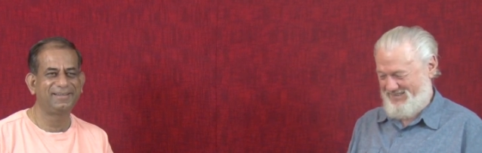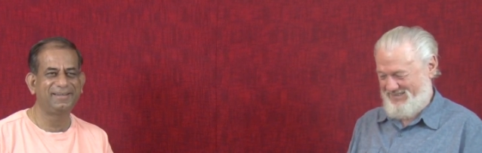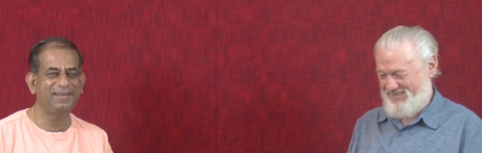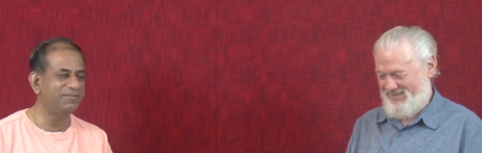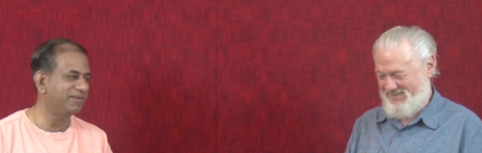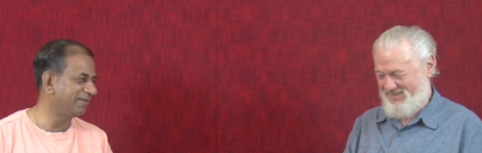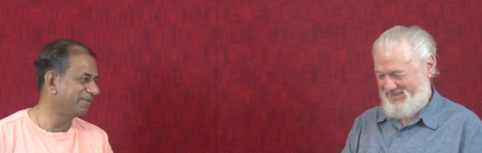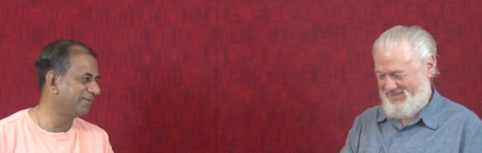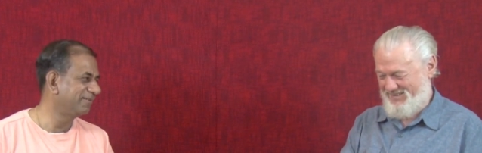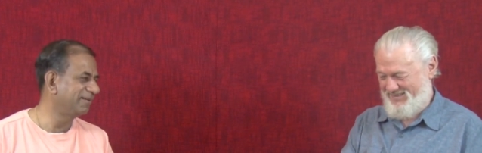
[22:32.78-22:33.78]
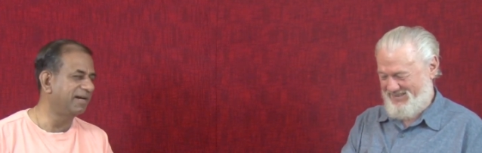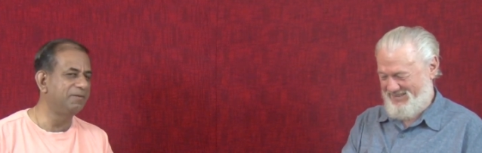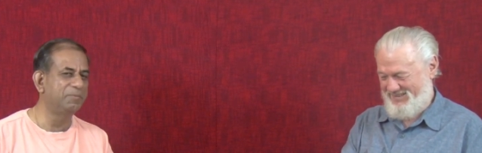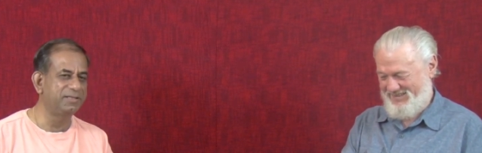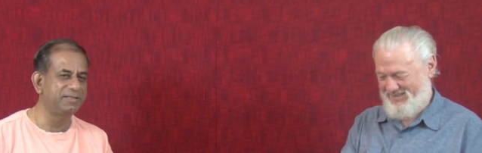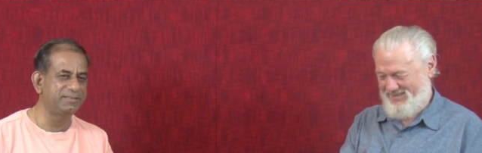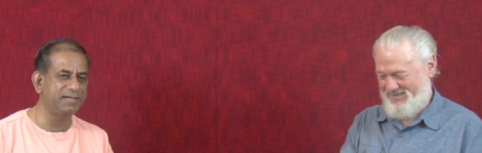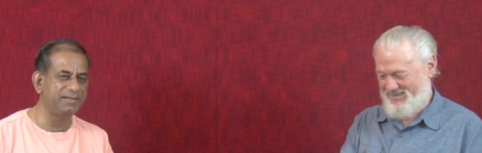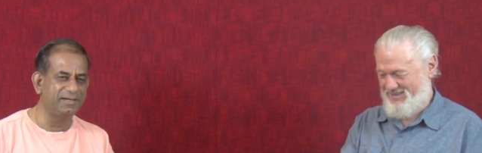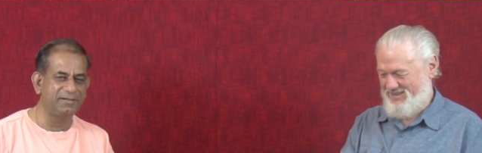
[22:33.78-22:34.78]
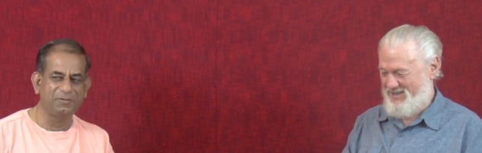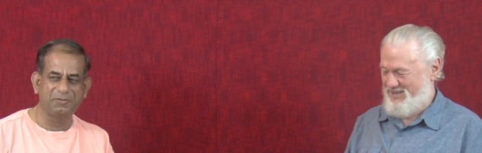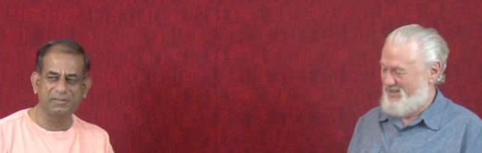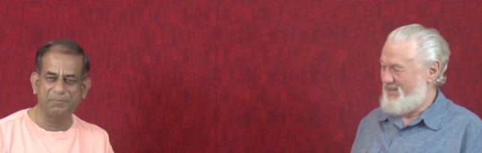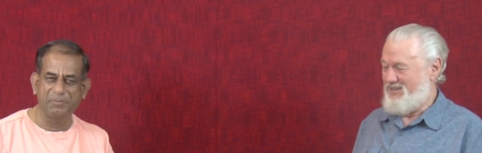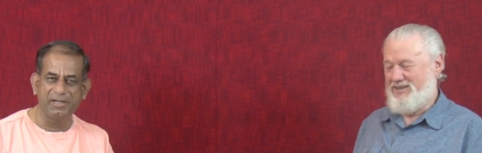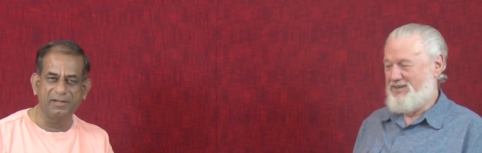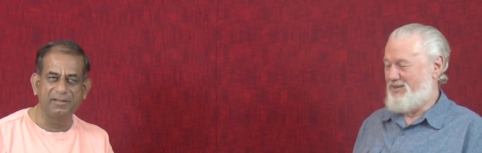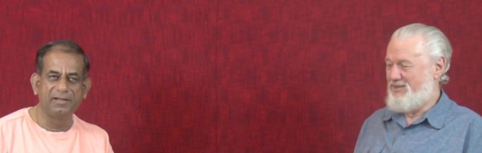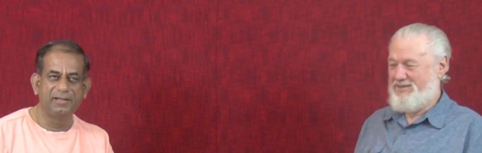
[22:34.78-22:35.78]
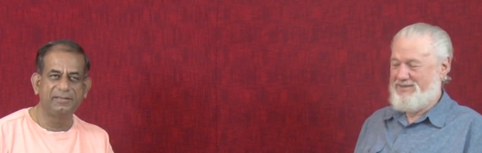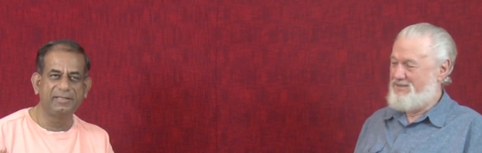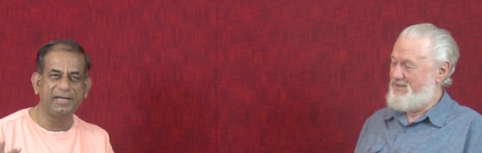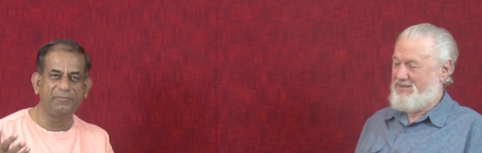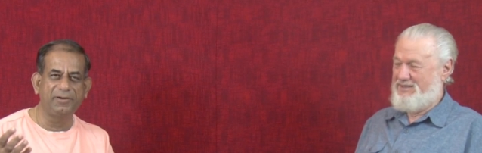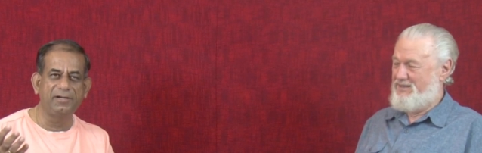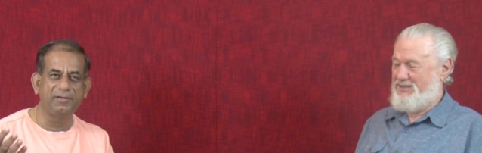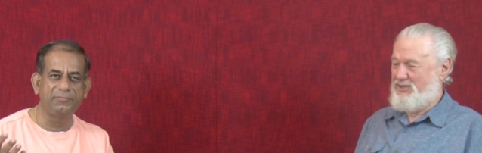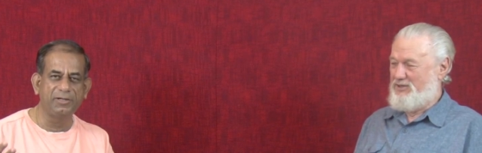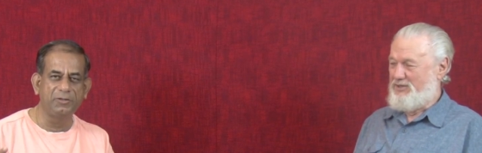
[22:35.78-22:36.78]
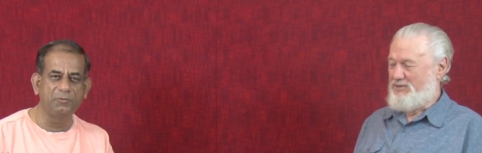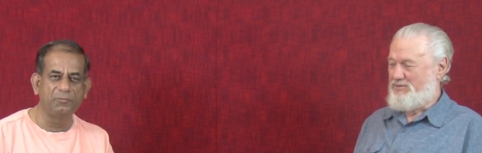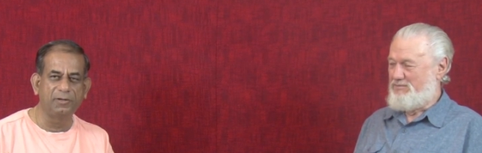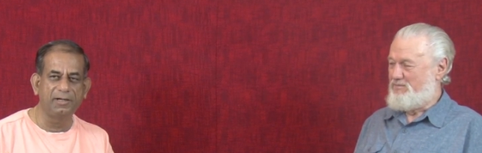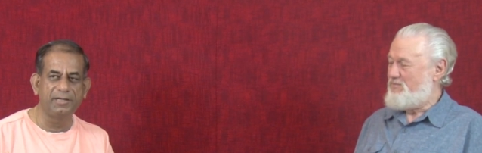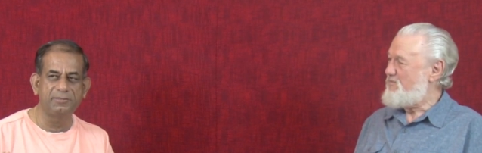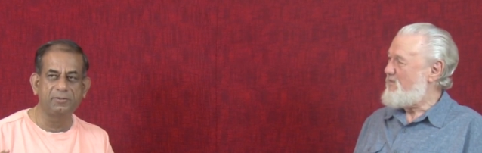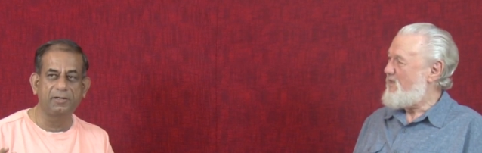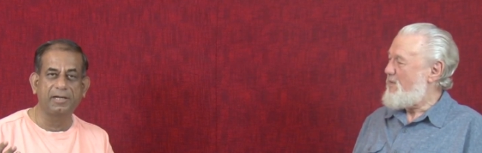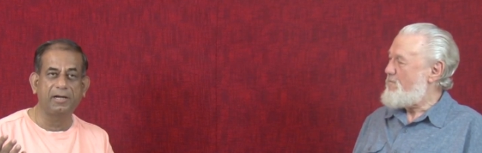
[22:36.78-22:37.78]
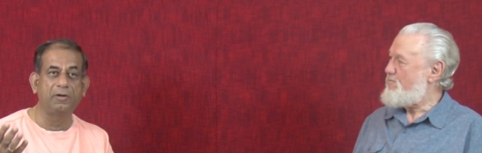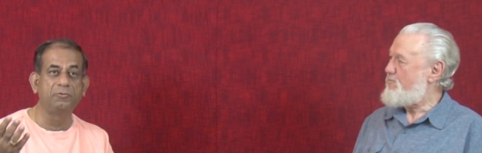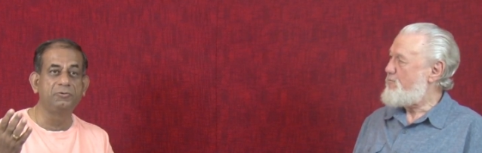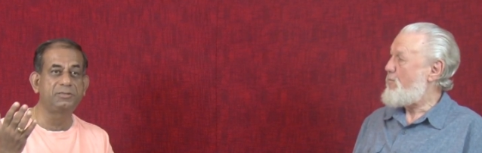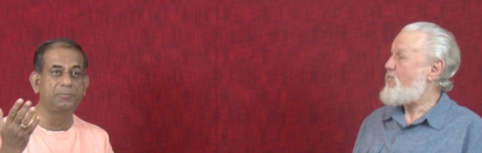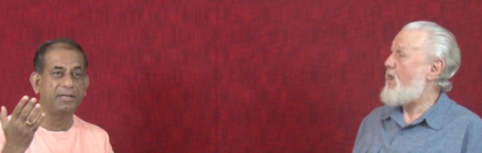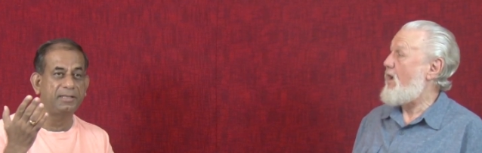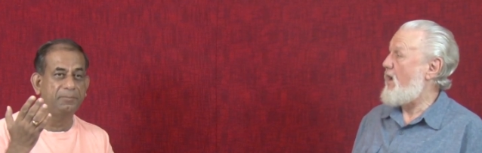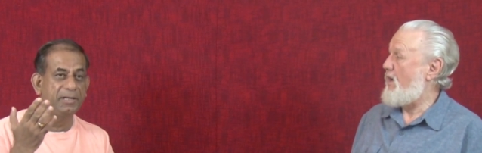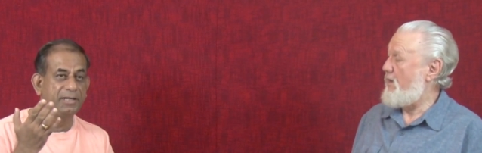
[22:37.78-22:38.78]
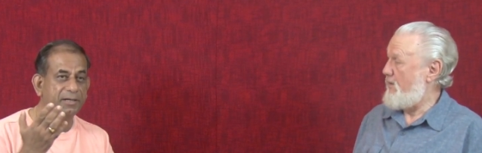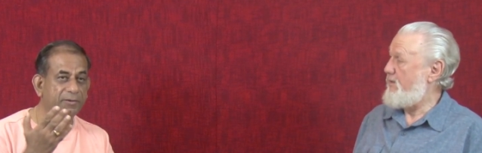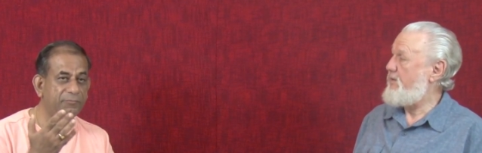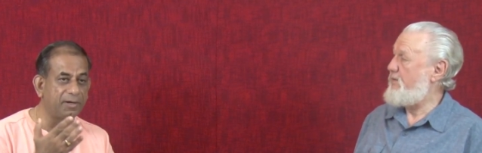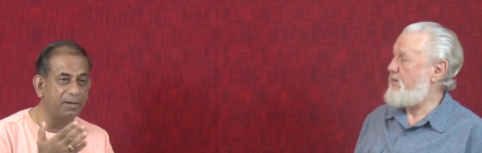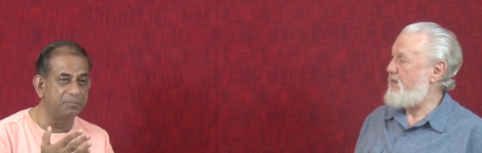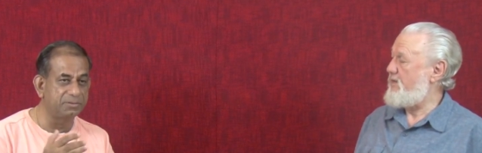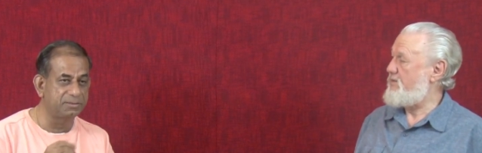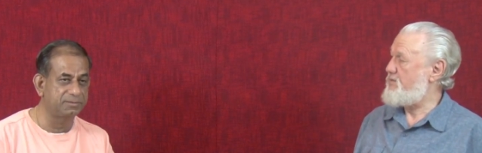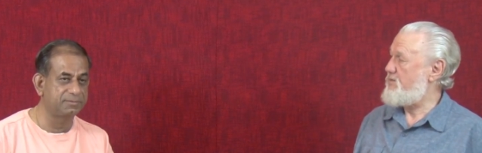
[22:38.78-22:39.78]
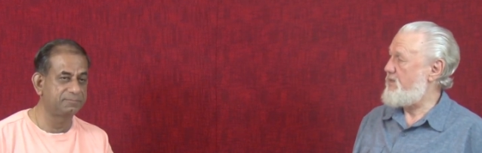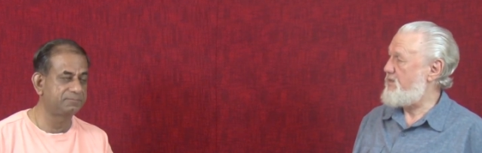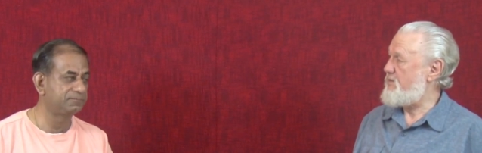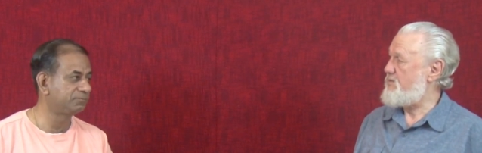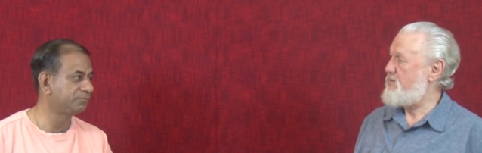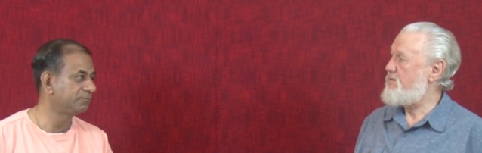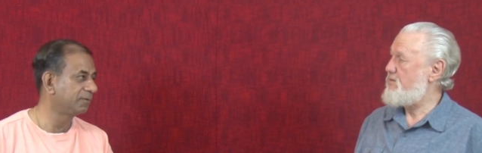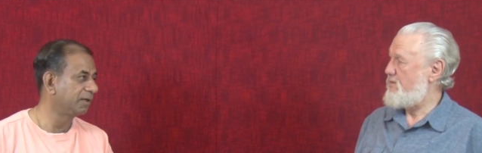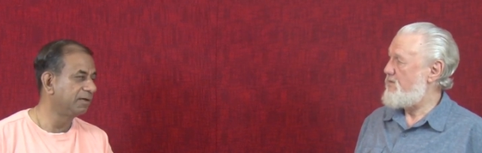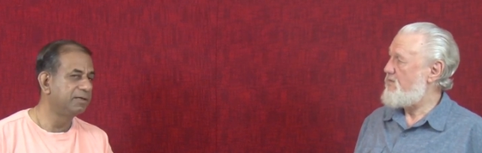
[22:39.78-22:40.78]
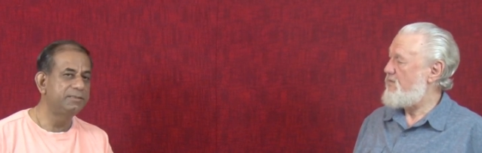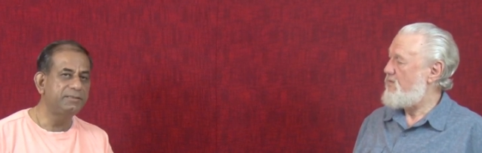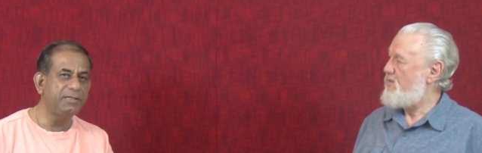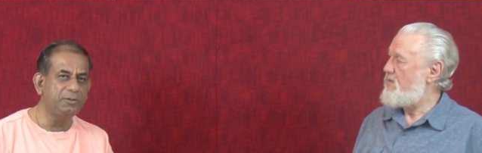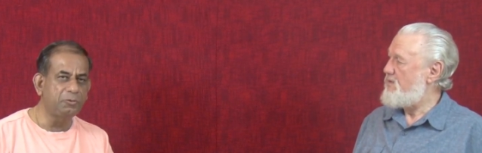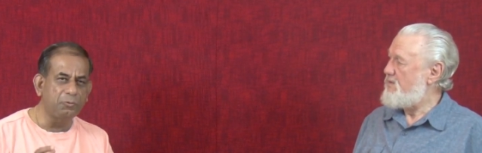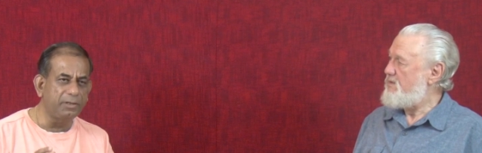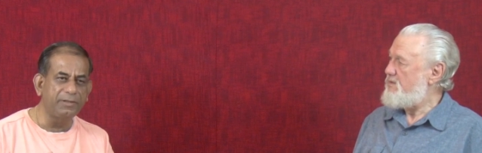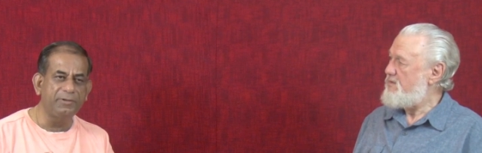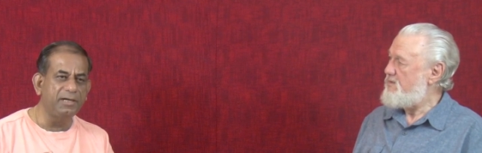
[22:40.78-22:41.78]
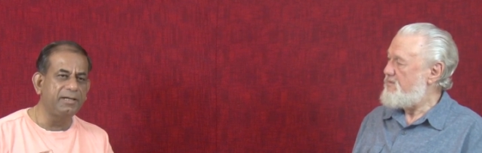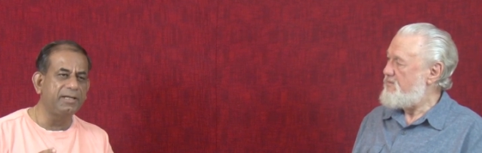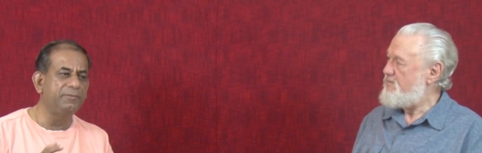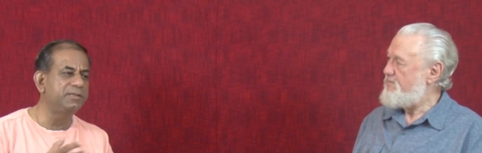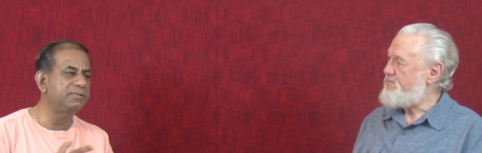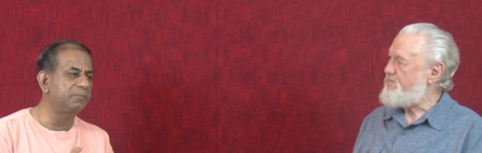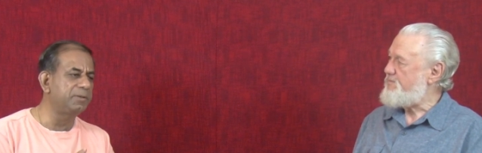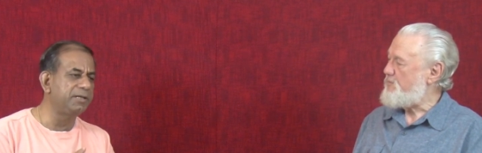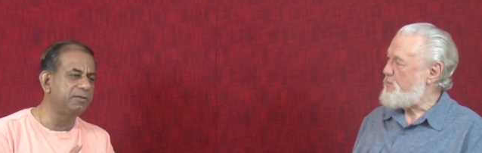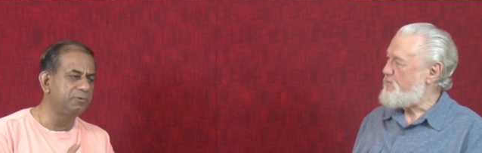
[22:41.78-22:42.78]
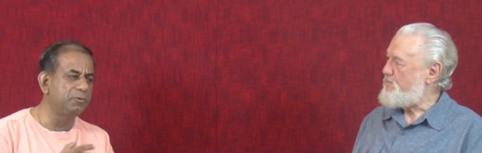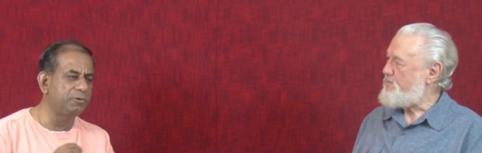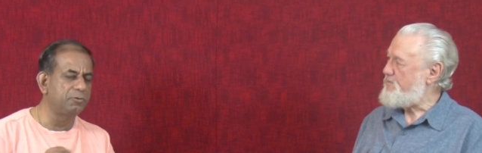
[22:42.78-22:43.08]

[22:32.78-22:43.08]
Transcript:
Speaker 1: Never. And Mother said that, no, the beat, oh. the advent of a new world is not announced by the ah, beating of drums. Yes, yes. See, true divinity, when somebody told